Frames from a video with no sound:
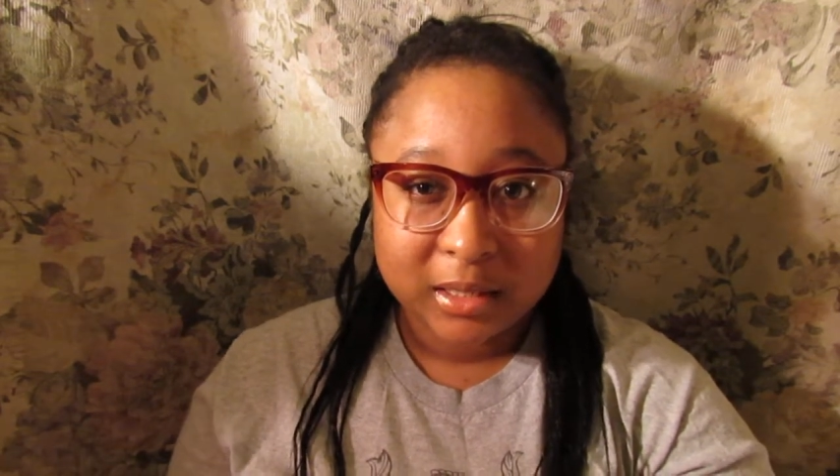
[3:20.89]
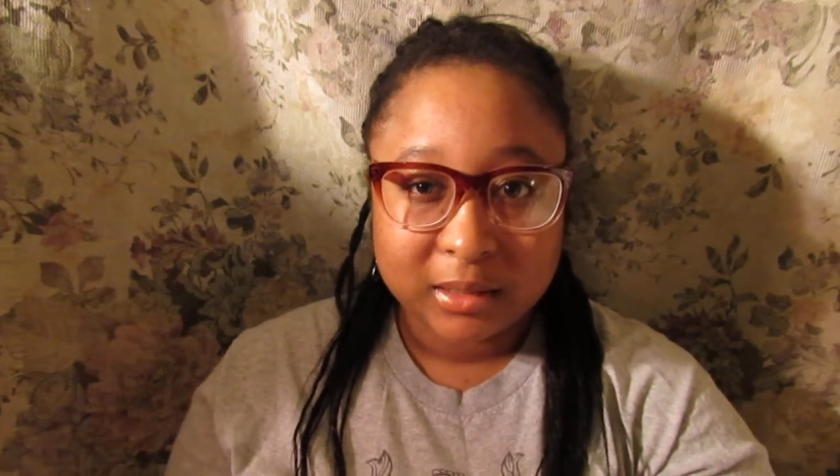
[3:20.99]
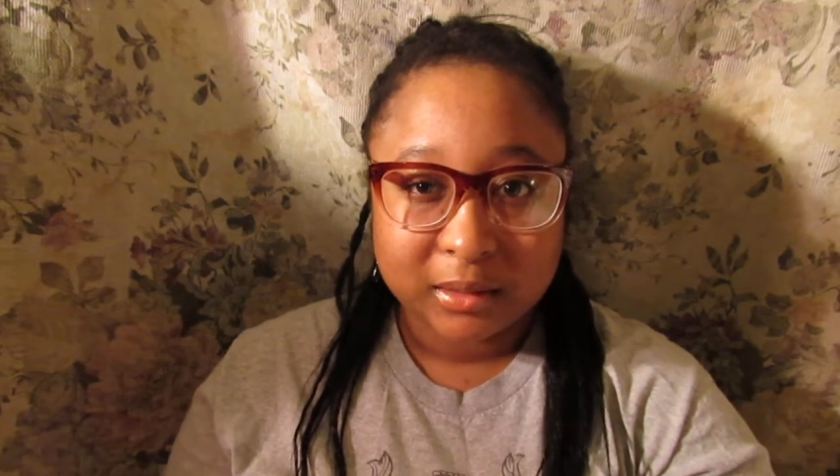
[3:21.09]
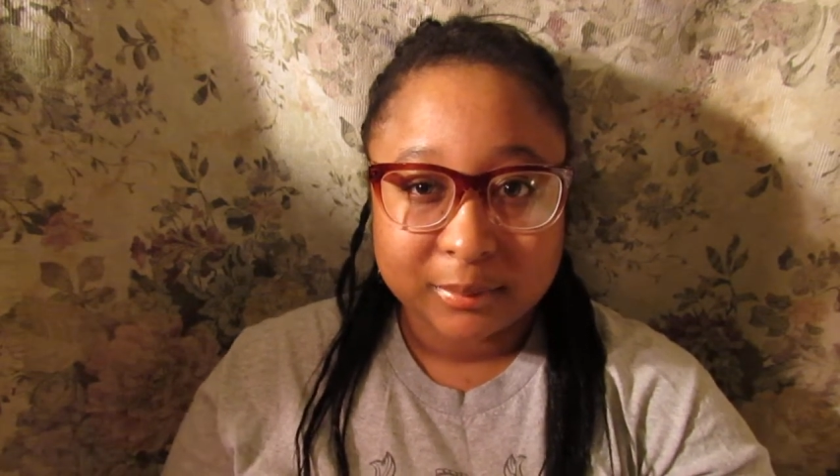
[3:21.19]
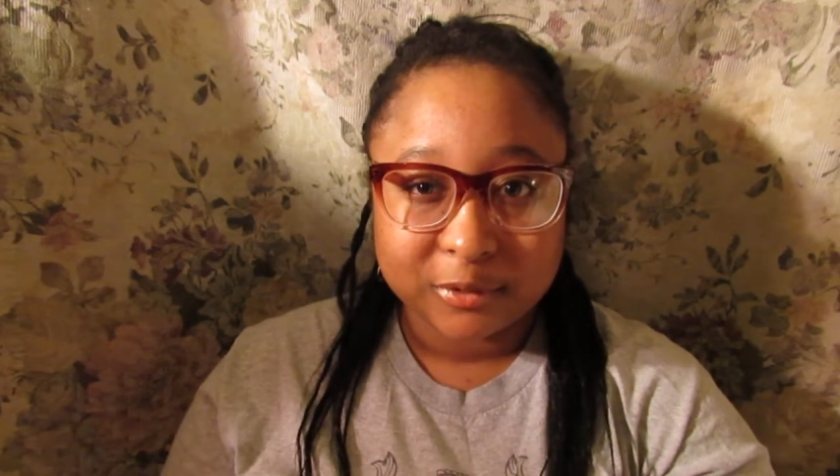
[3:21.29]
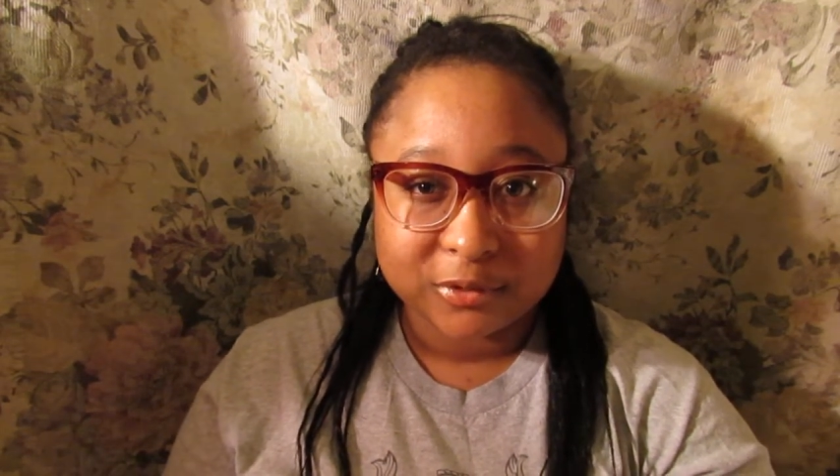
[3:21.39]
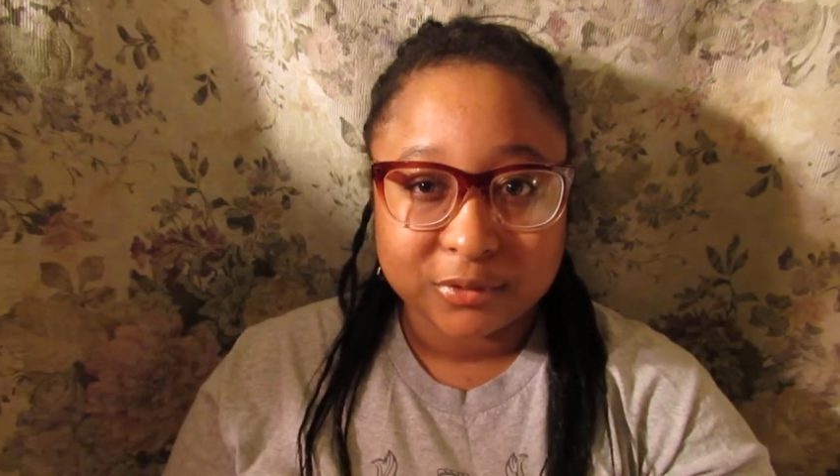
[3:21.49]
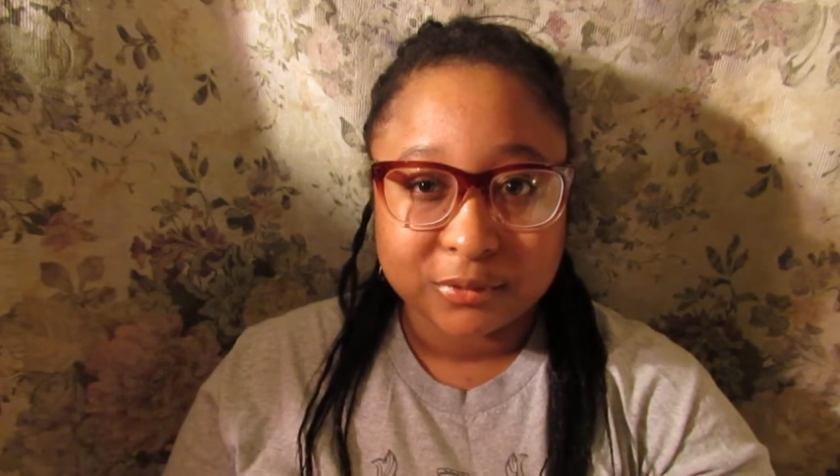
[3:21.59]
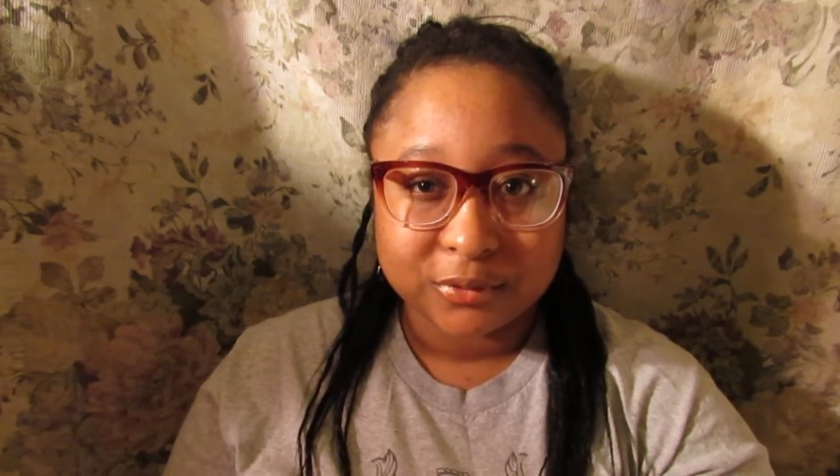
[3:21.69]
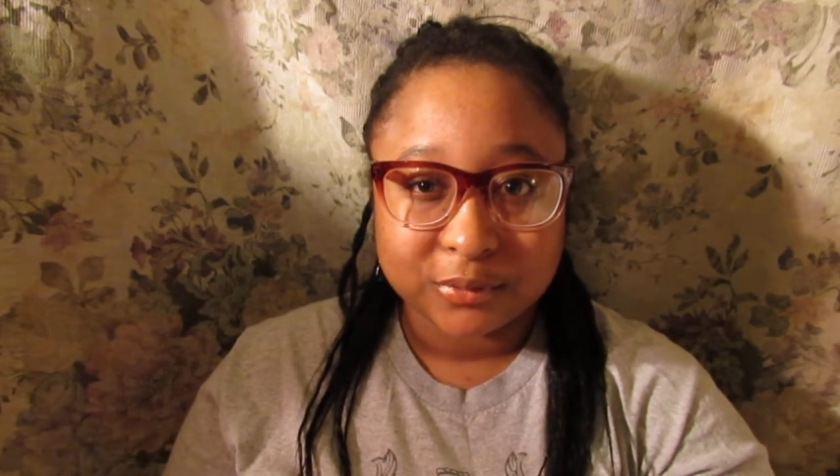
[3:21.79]
And then I'm
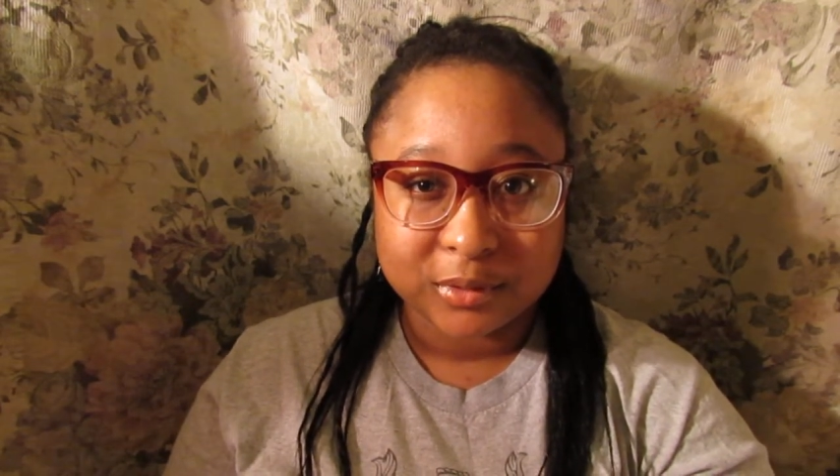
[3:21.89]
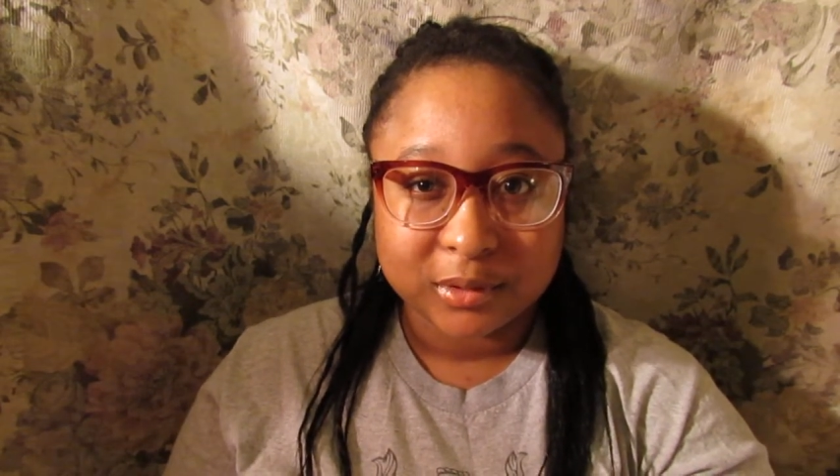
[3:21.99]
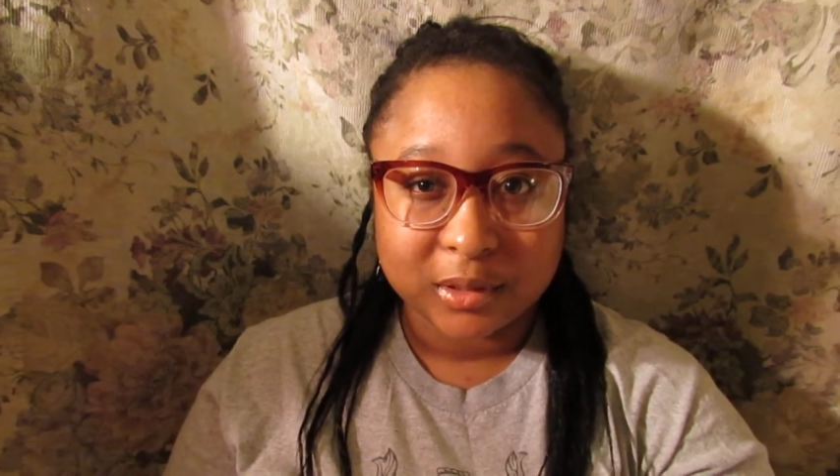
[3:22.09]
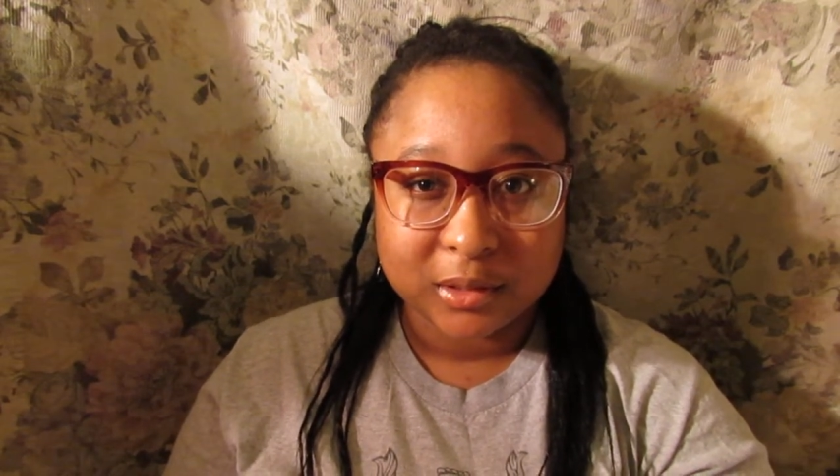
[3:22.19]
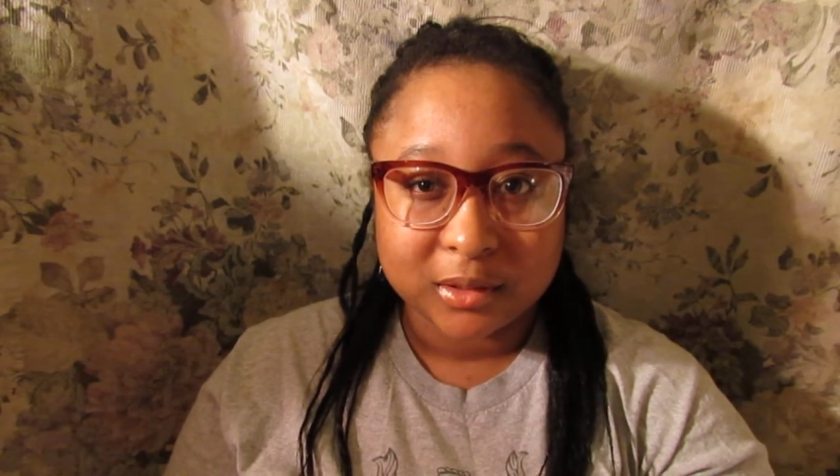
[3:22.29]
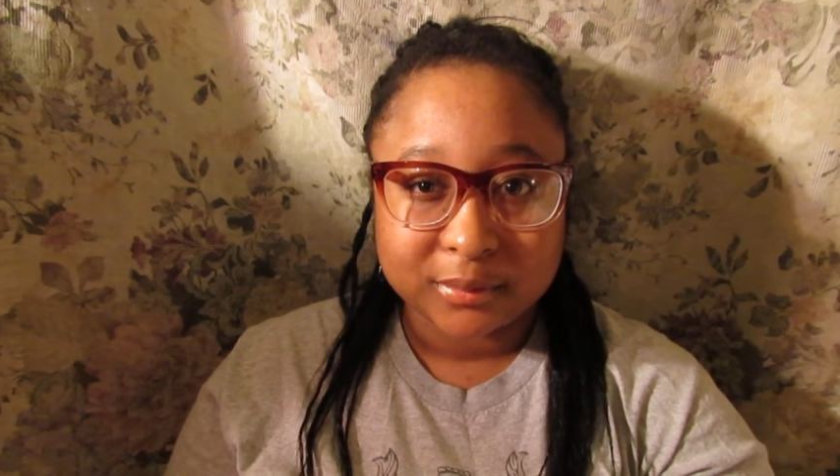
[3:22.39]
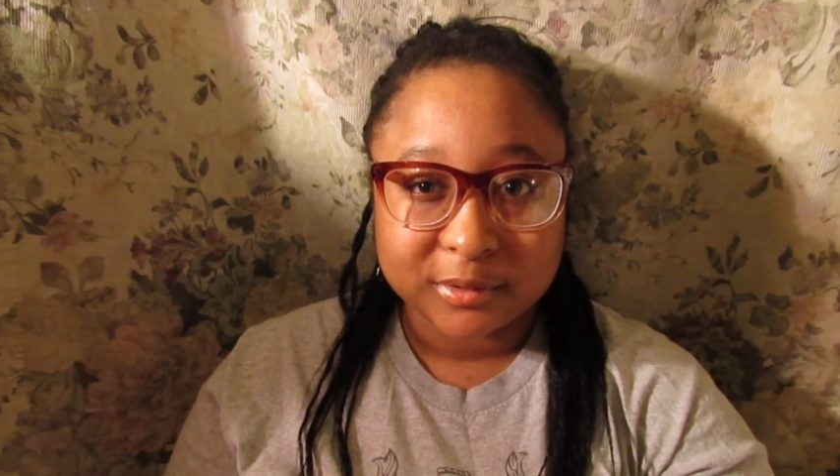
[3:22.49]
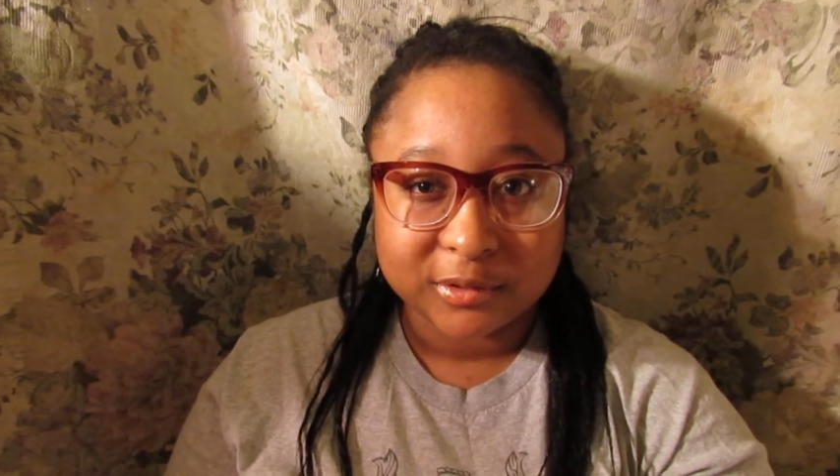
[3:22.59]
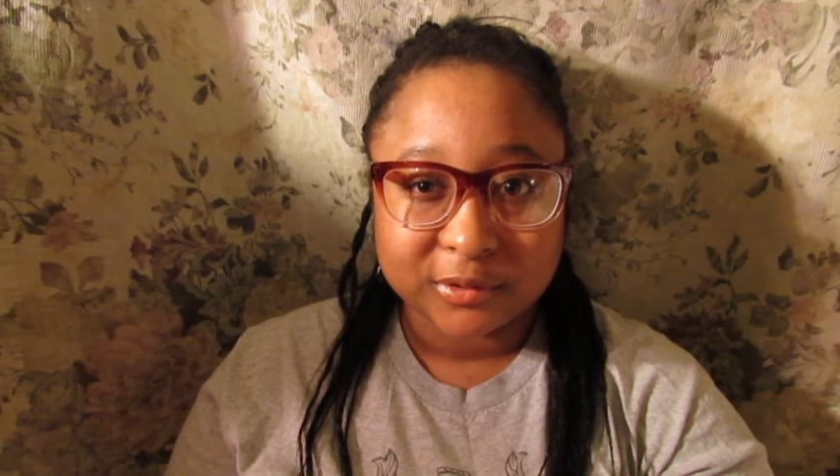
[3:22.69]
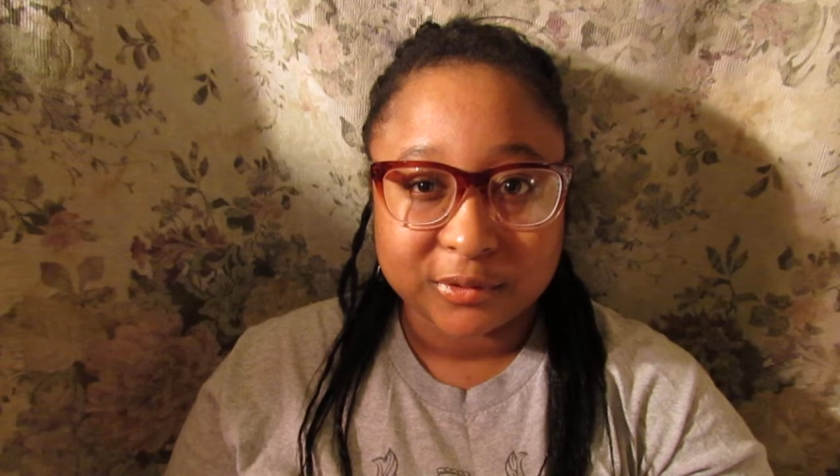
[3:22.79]
also doing another
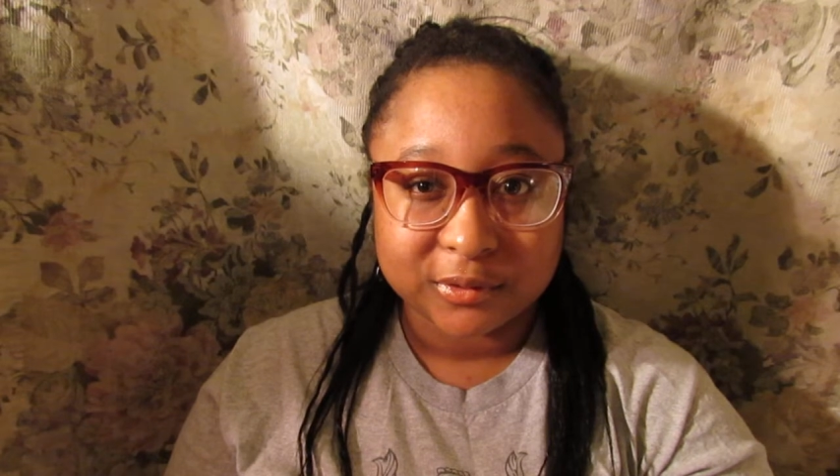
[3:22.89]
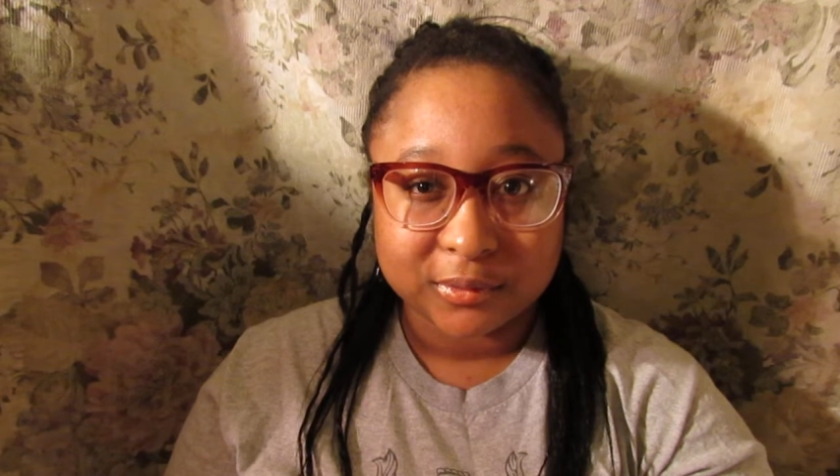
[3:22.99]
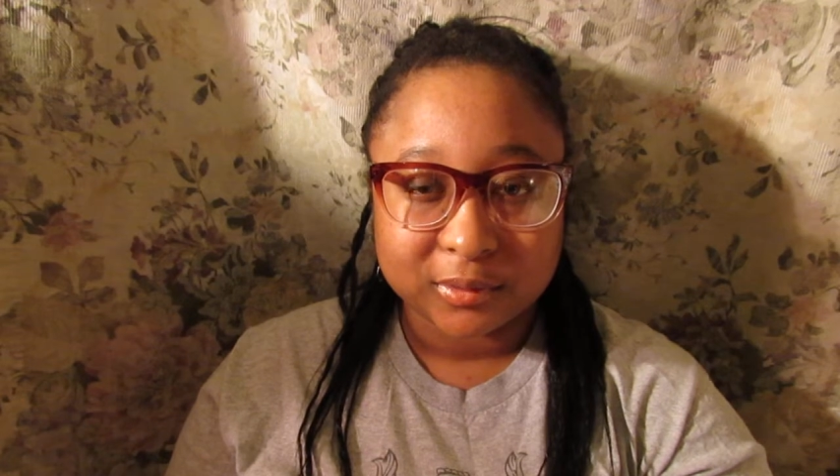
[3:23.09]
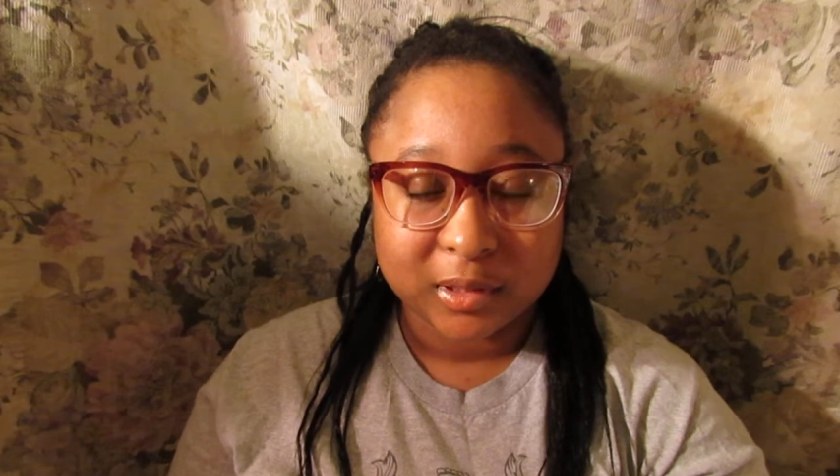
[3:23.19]
position,